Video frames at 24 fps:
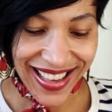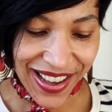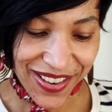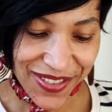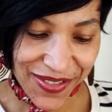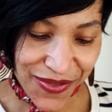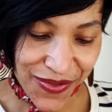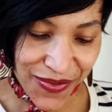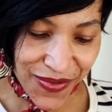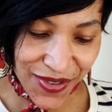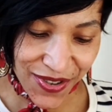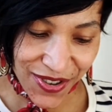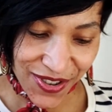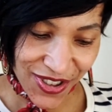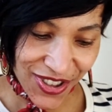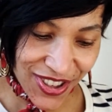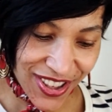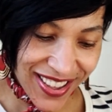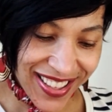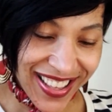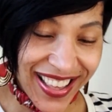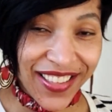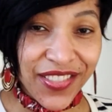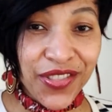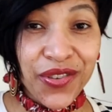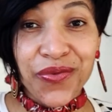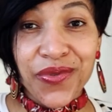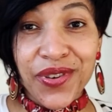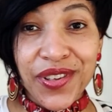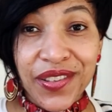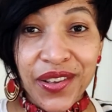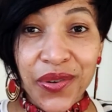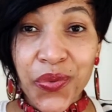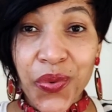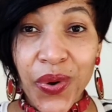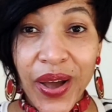down version. And the
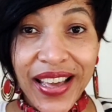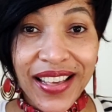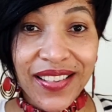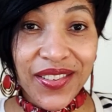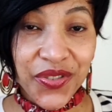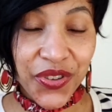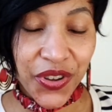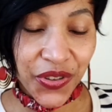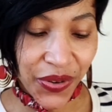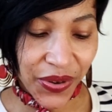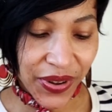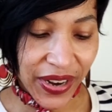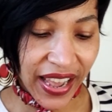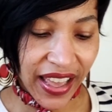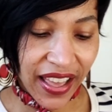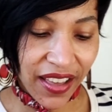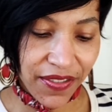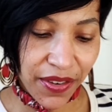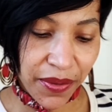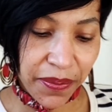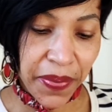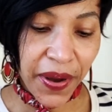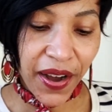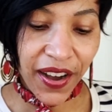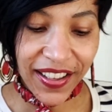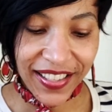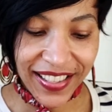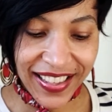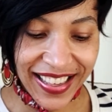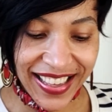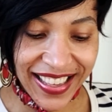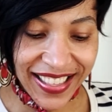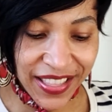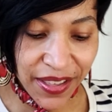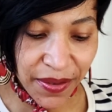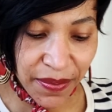reason why it's not gonna have a
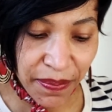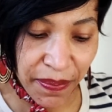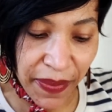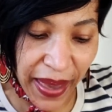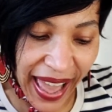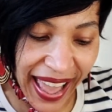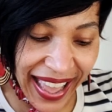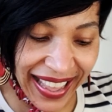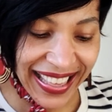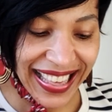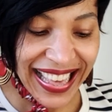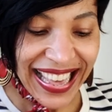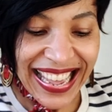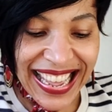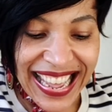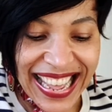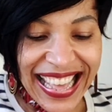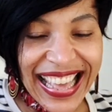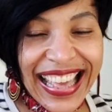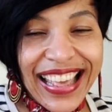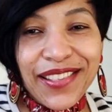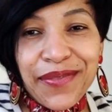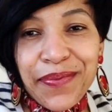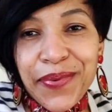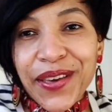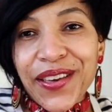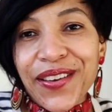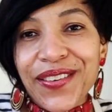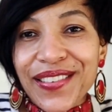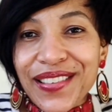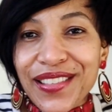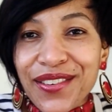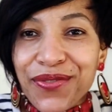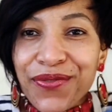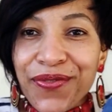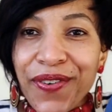party in the back is
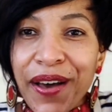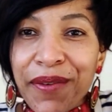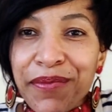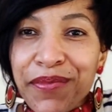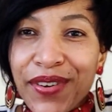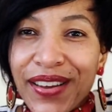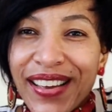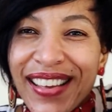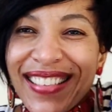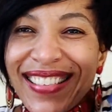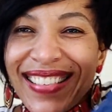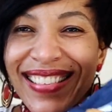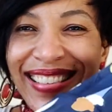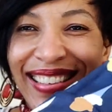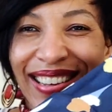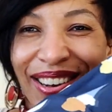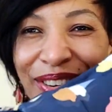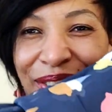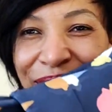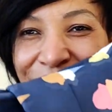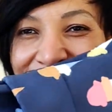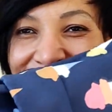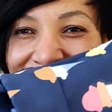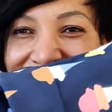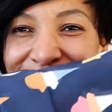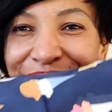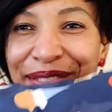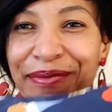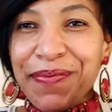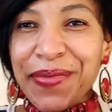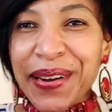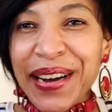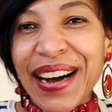because the fabric itself is the